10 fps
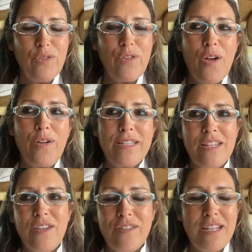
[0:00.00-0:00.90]
notice
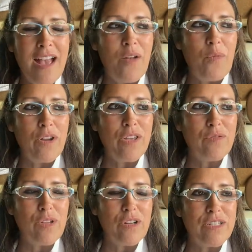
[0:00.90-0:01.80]
in your town where
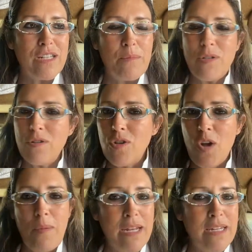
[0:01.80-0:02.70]
there's dumpsters,
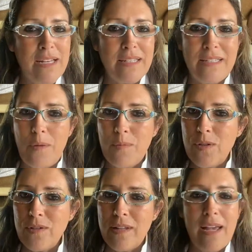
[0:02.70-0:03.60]
nobody does
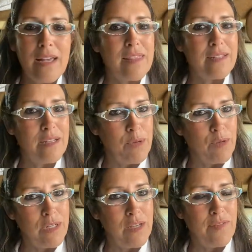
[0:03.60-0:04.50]
dumpsters like the
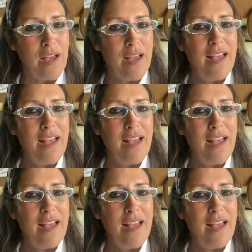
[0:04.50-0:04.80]
Demo Diva.